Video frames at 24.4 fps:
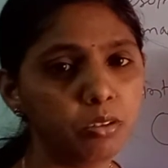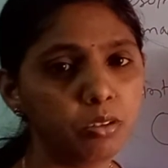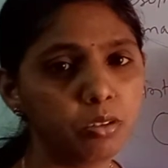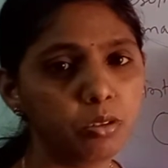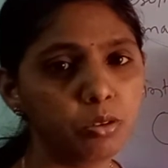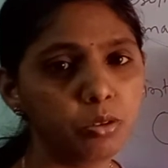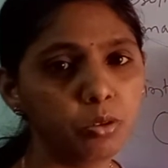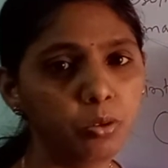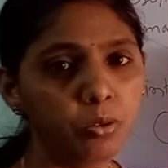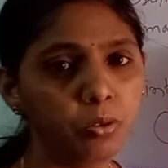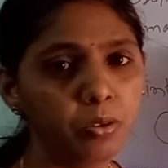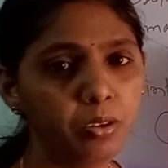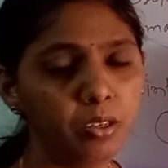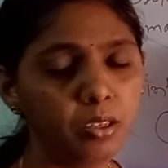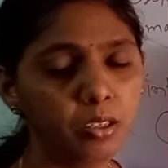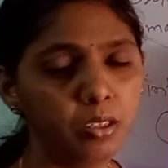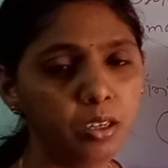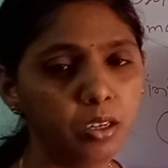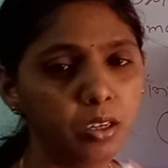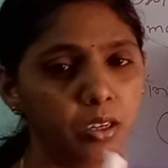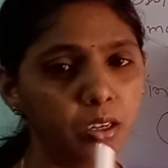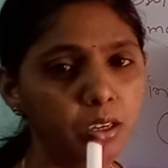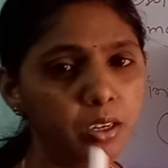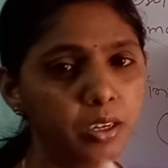So
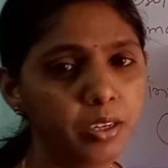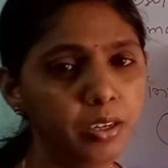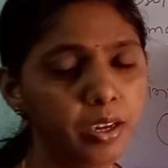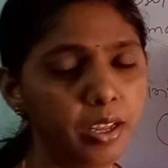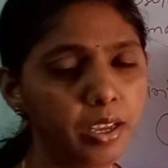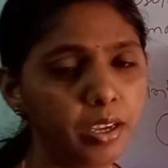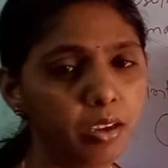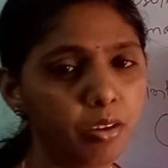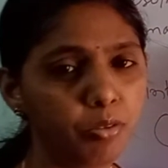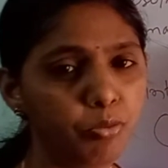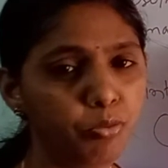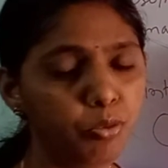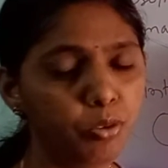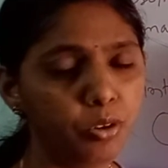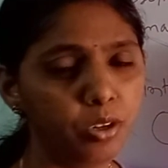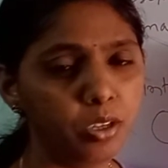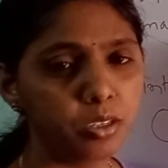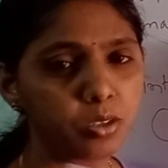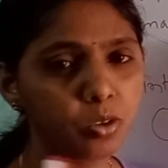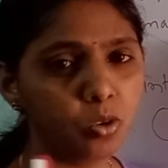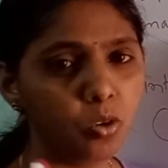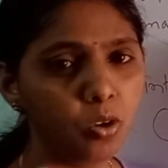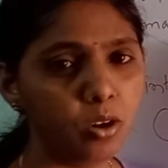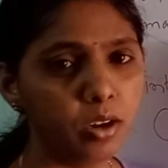intake of food
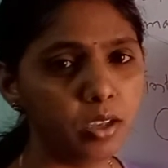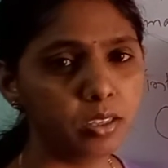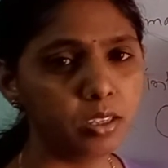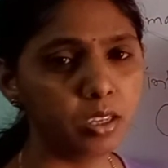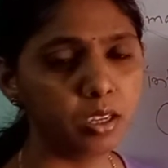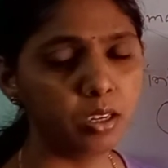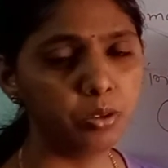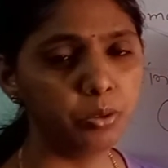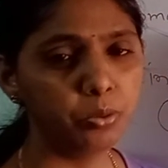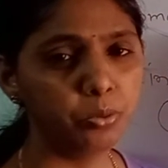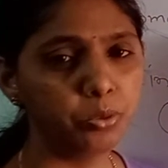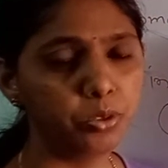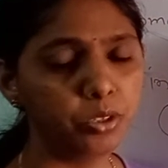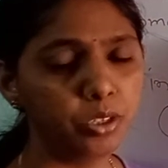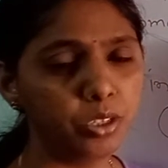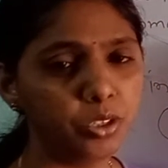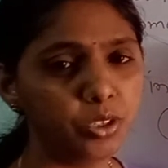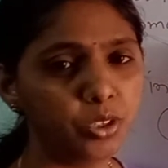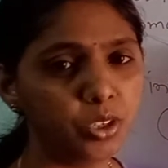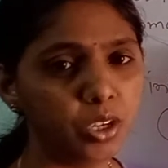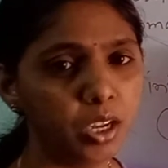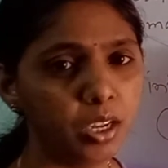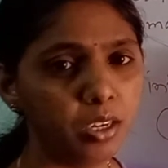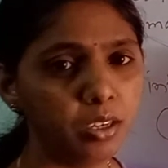is called as a
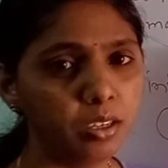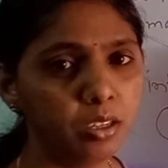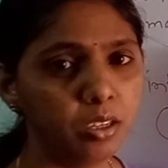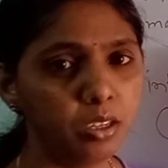nutrition.